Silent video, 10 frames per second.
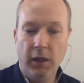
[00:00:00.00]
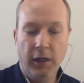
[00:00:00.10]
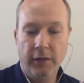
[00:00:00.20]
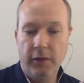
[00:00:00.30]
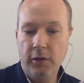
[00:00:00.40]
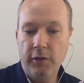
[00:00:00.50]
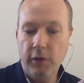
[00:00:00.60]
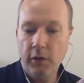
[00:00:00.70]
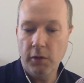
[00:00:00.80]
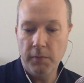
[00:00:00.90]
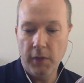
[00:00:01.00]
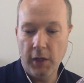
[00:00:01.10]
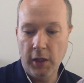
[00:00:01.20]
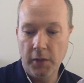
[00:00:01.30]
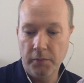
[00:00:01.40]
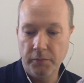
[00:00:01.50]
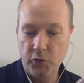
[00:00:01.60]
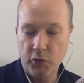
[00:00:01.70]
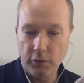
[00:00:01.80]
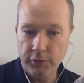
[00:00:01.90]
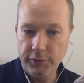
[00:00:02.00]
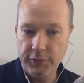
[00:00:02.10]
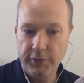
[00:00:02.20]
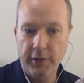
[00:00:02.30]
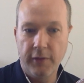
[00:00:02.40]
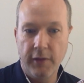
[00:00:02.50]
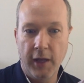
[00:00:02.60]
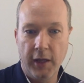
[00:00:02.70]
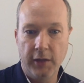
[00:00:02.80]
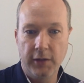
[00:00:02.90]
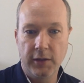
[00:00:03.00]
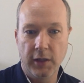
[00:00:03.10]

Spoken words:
There are journals that